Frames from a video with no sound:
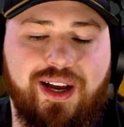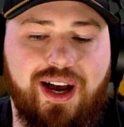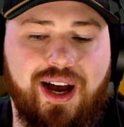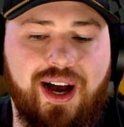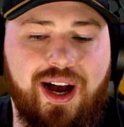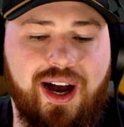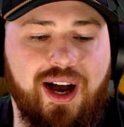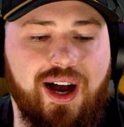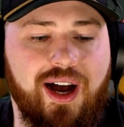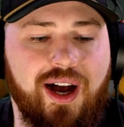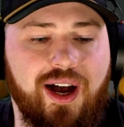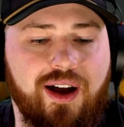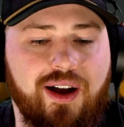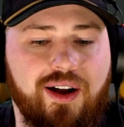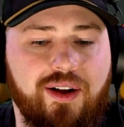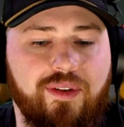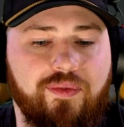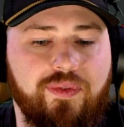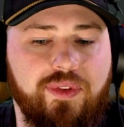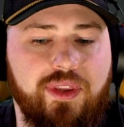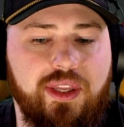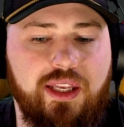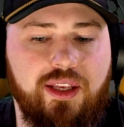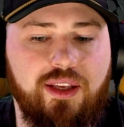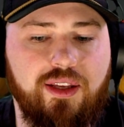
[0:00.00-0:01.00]

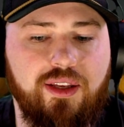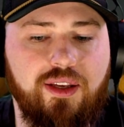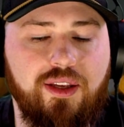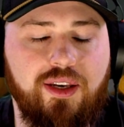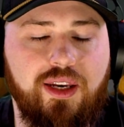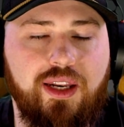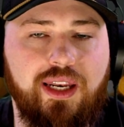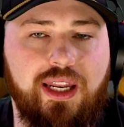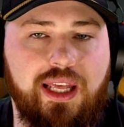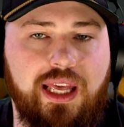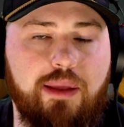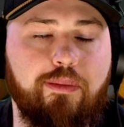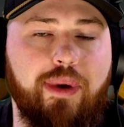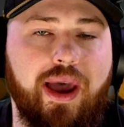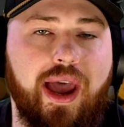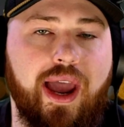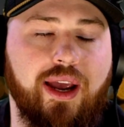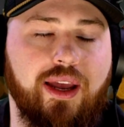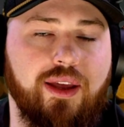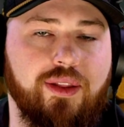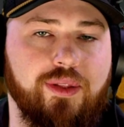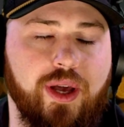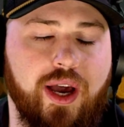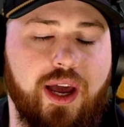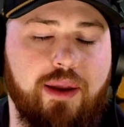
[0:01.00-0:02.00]
you need to get
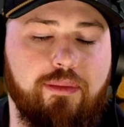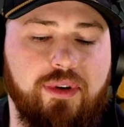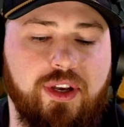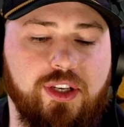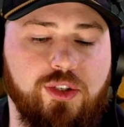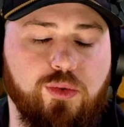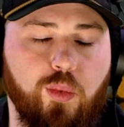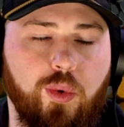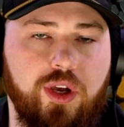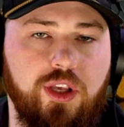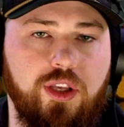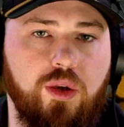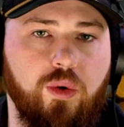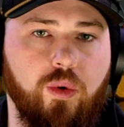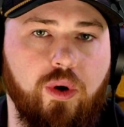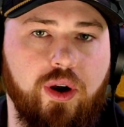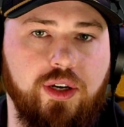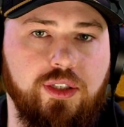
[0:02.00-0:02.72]
back in line because what you are